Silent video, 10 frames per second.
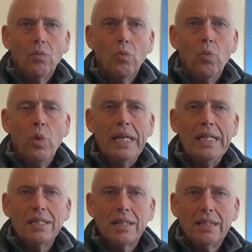We
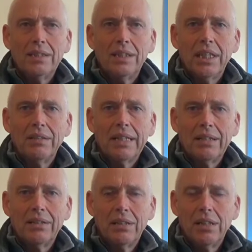decided to go
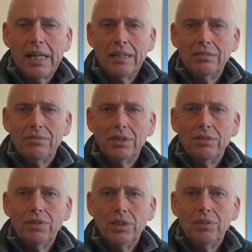down the lane
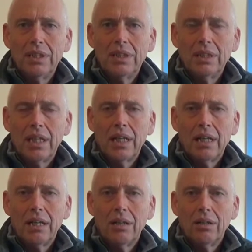of using
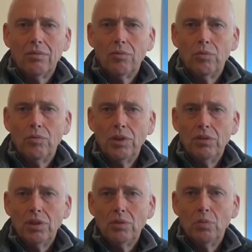
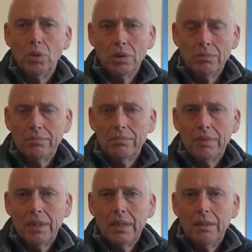wool,
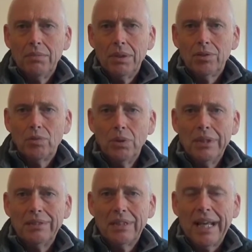because wool
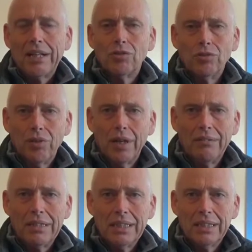is a natural
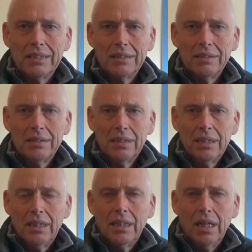fire retardant.
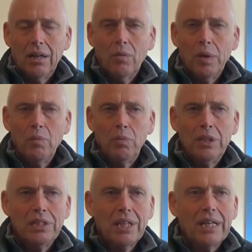We
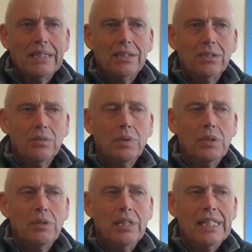decided that
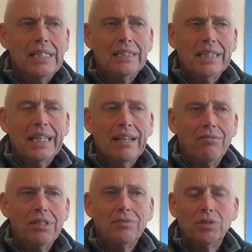we needed to get
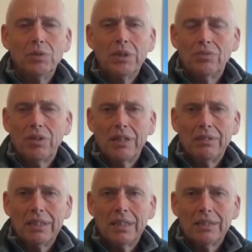rid of all these
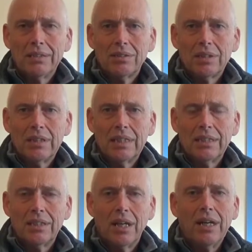fire retardants. At
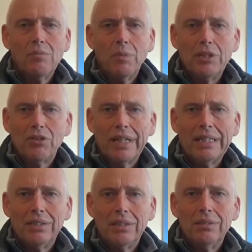the time we
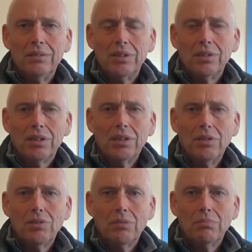tried to not
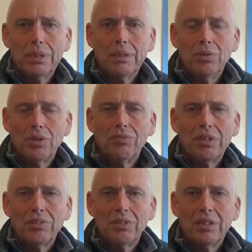use them, but it was
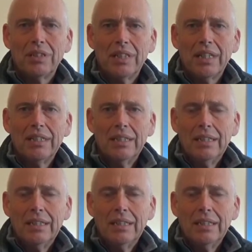obvious that